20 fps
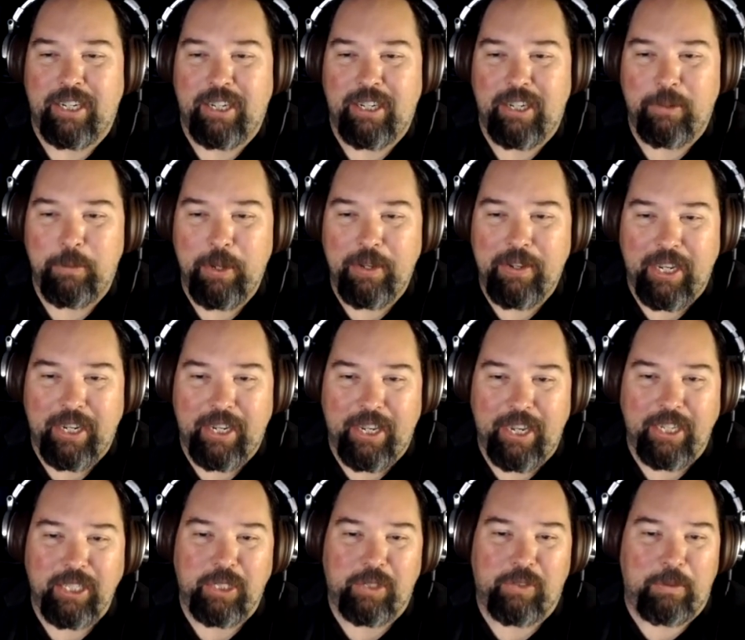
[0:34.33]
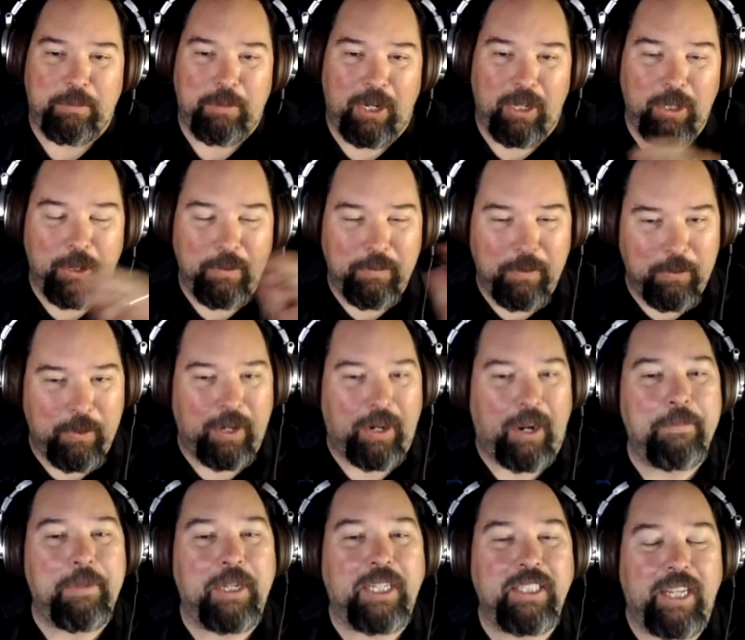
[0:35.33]
Uh, we get guests from all over. We're,
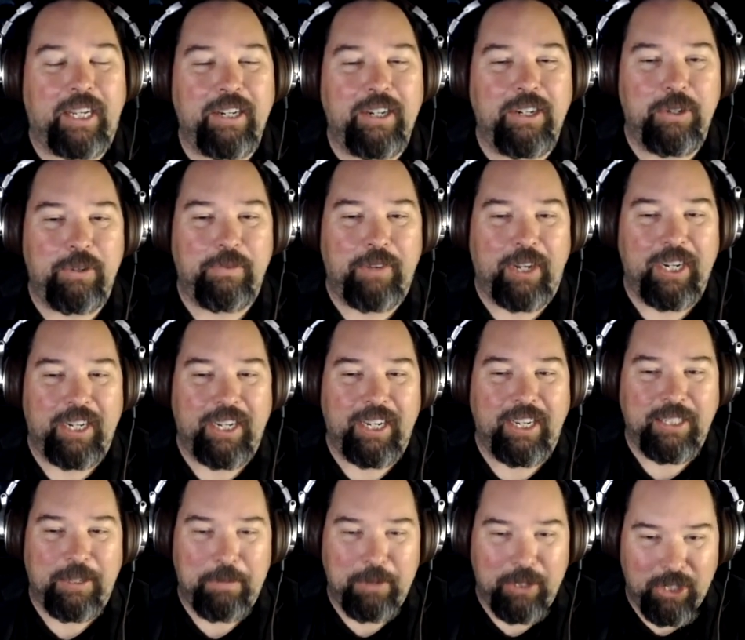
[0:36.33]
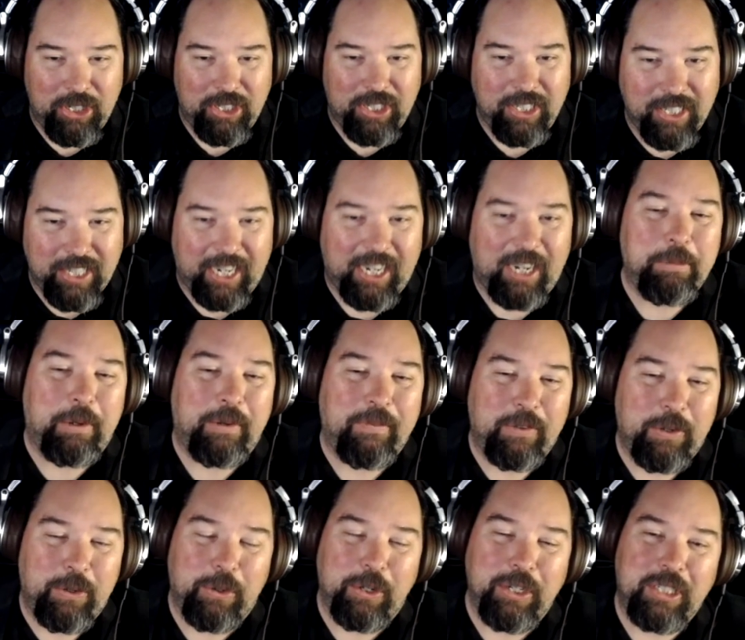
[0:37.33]
I'm excited to invite a guest up in just a second. But of
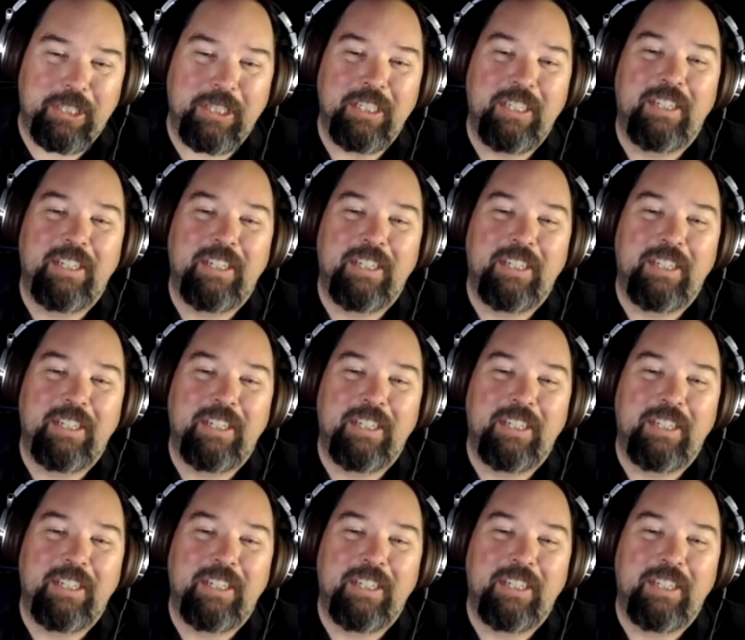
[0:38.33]
course,